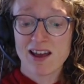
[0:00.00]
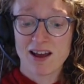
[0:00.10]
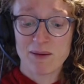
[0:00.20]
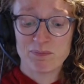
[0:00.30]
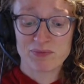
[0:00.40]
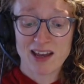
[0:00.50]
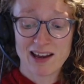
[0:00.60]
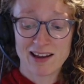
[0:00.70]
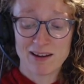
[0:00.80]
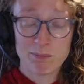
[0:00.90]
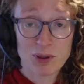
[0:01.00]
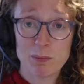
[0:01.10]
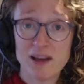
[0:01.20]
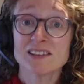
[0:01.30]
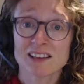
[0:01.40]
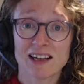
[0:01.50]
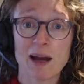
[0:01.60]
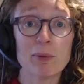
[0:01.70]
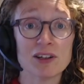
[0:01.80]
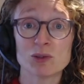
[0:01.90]
Um, um, but the best that can
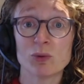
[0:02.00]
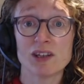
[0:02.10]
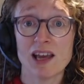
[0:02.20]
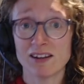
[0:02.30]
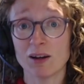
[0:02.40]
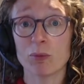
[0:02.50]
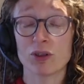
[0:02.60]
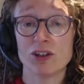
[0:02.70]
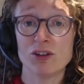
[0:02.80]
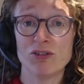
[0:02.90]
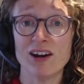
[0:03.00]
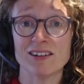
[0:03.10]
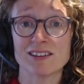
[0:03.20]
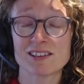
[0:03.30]
happen is we end up with a new friend.